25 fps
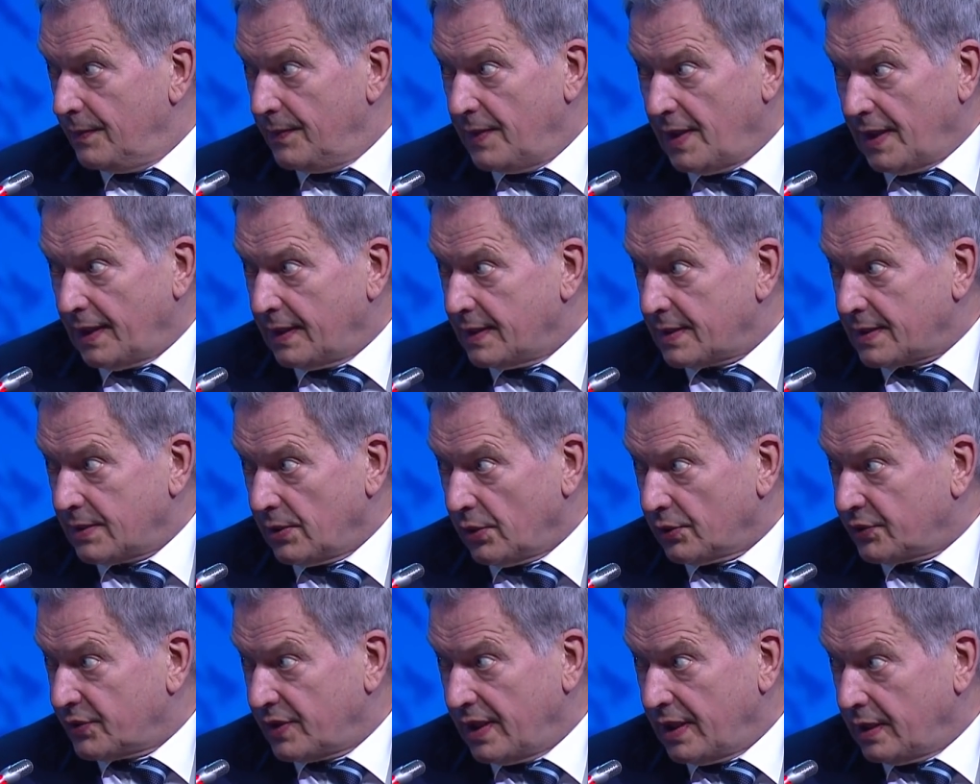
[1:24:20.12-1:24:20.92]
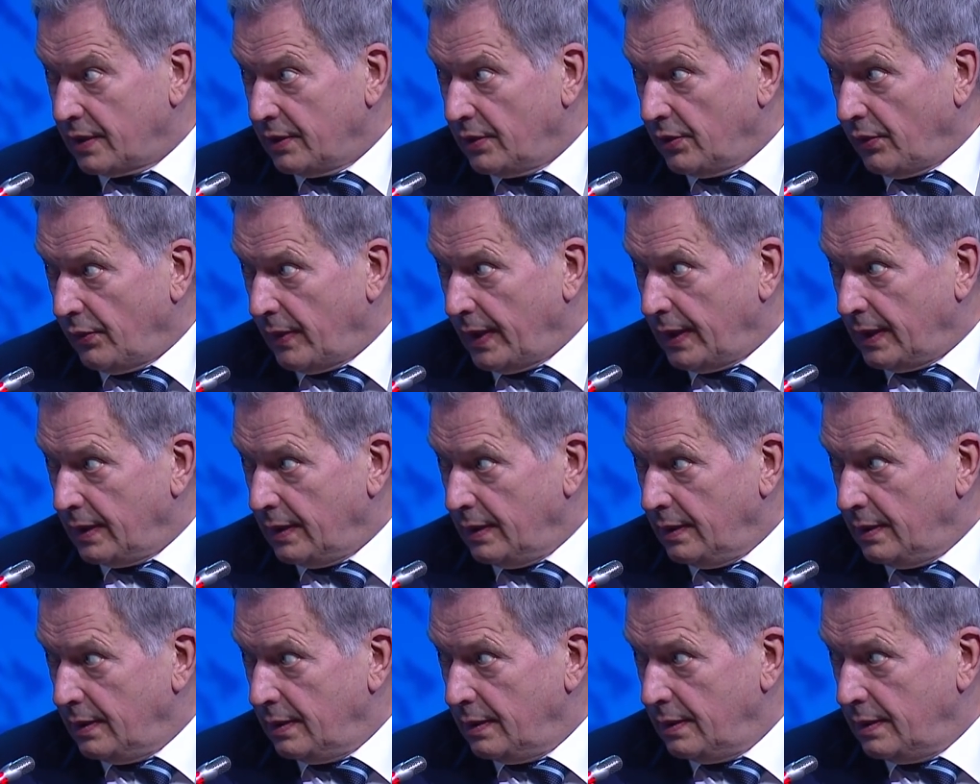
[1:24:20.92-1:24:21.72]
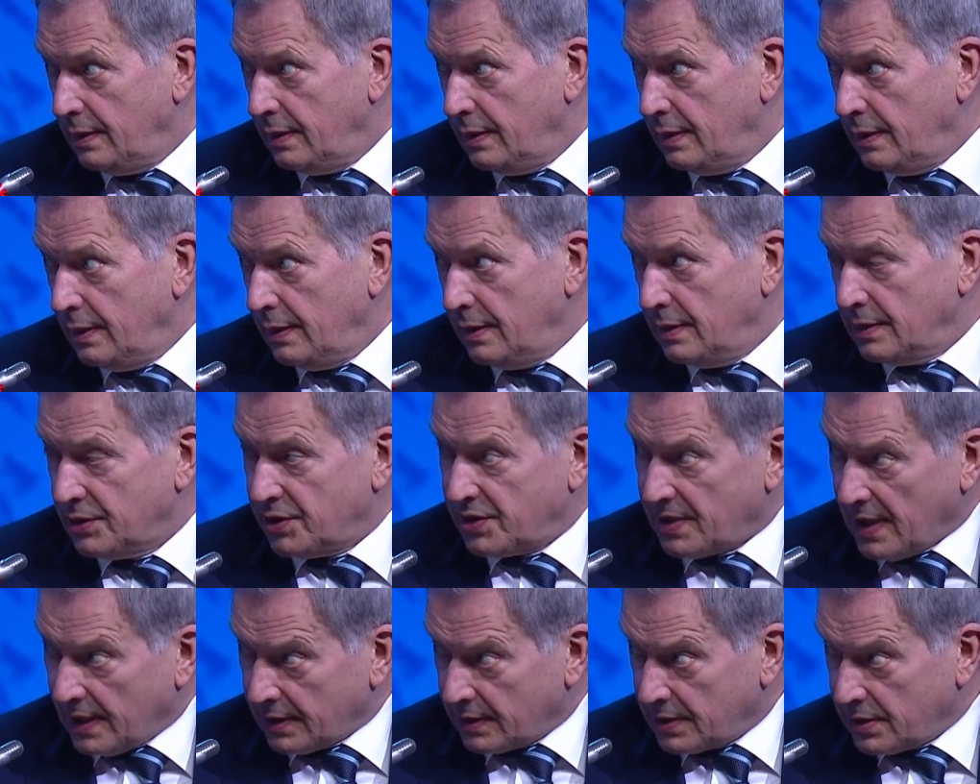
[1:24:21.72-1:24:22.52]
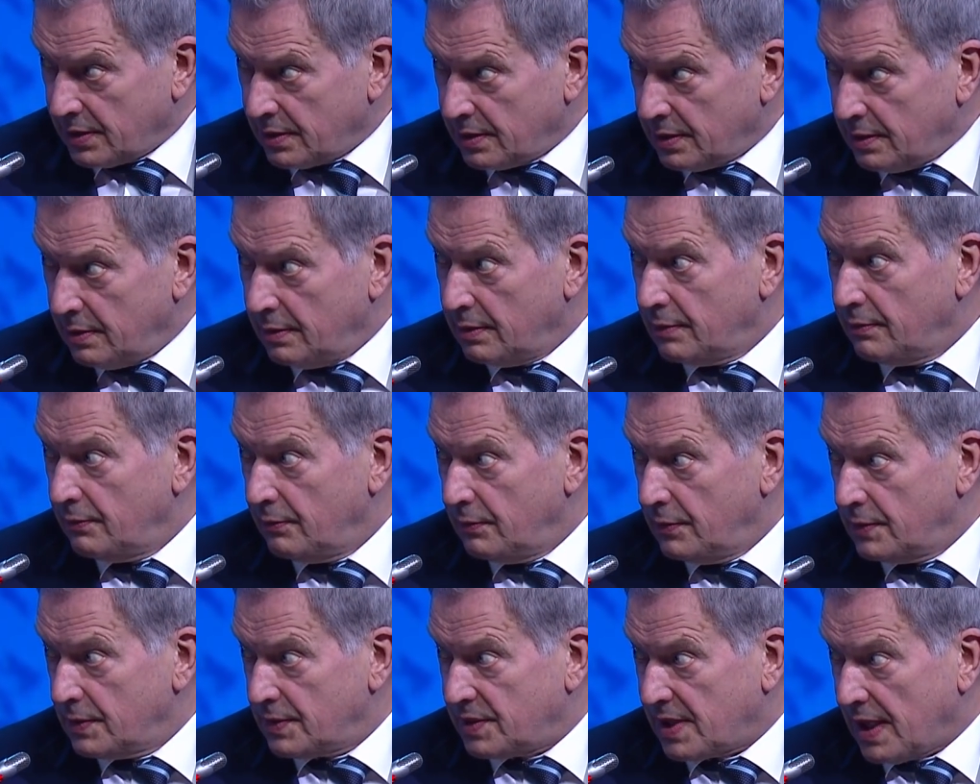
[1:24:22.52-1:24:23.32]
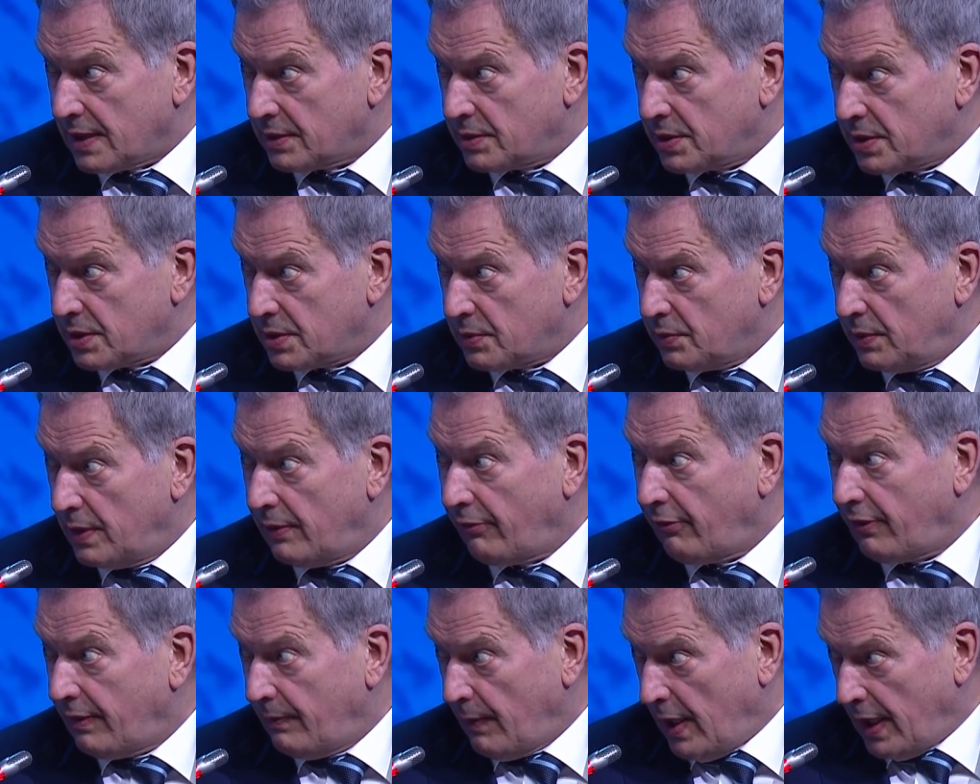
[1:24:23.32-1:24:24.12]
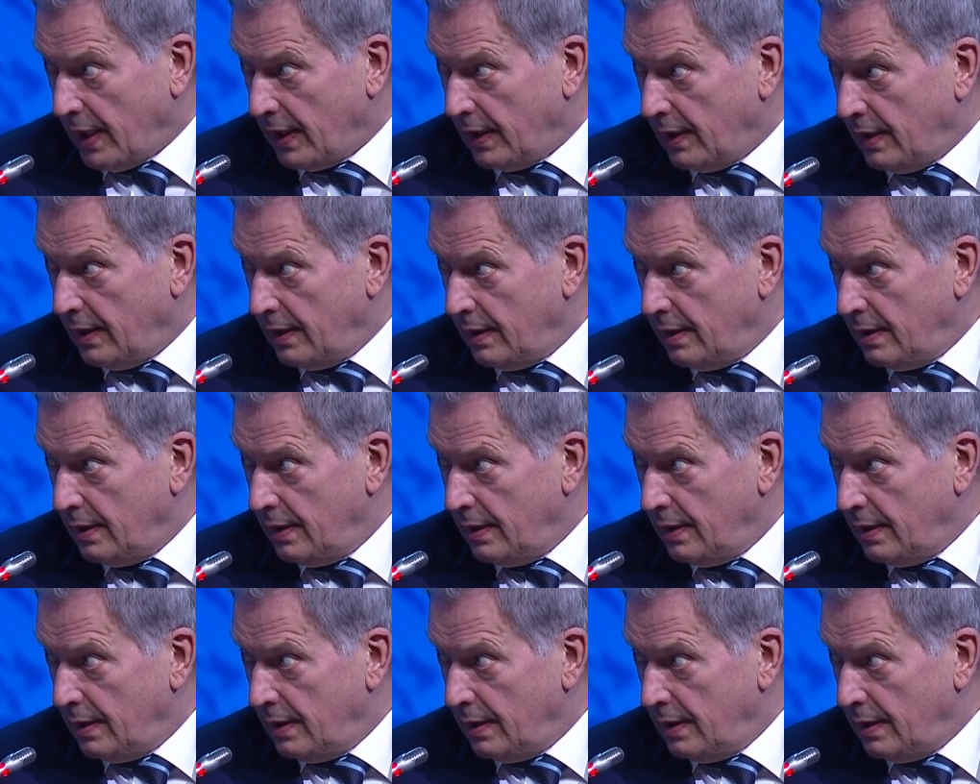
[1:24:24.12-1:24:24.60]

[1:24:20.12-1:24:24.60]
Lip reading: that is not taken away, sanctions will remain.